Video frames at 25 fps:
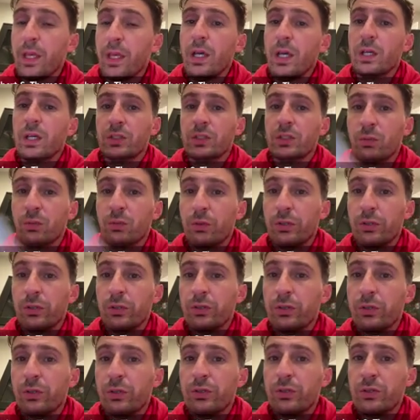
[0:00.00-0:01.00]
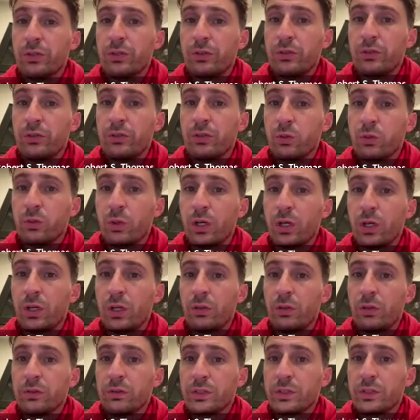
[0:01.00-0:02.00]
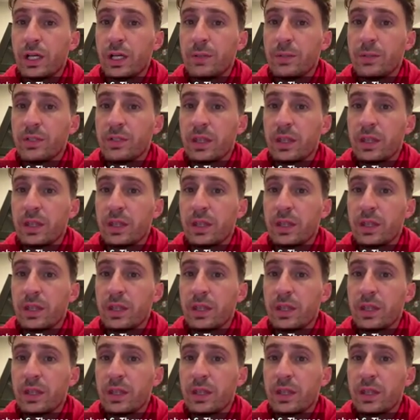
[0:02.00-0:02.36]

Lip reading: So what you do is you do 12 times